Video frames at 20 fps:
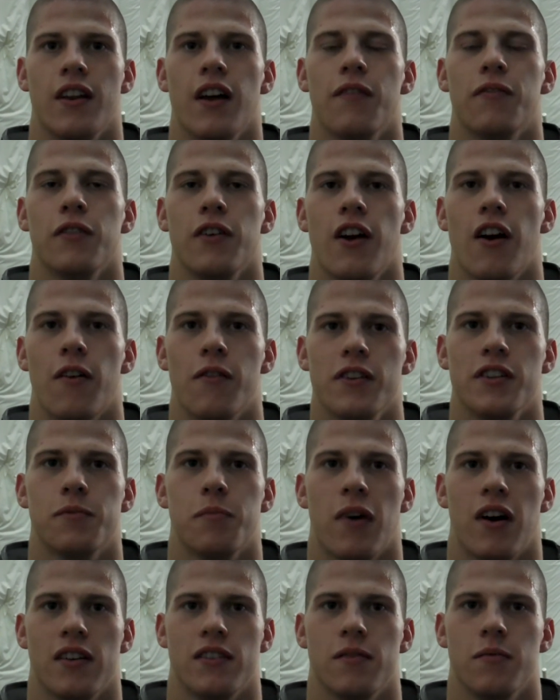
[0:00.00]
Definitely our
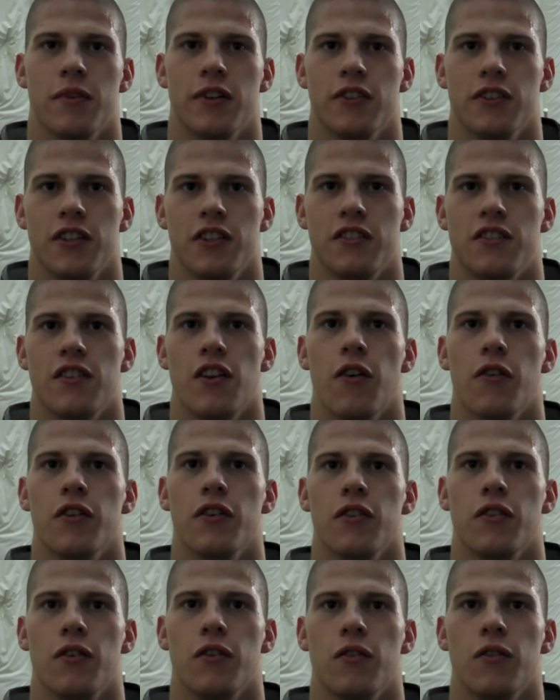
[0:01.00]
responsibilities,
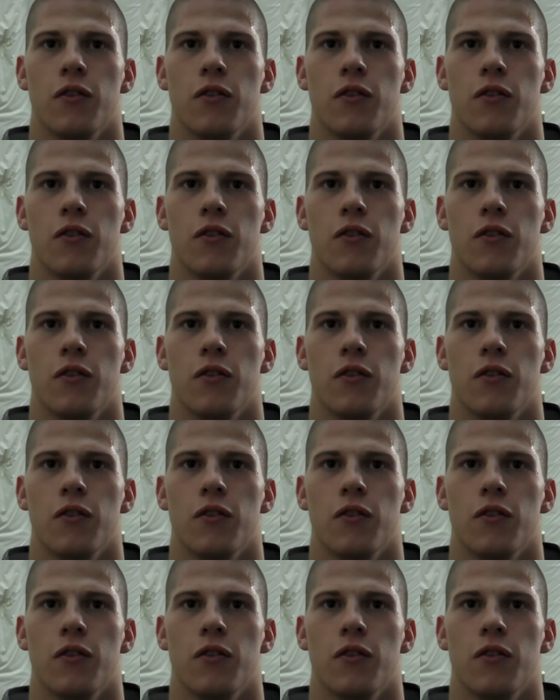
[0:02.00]
knowing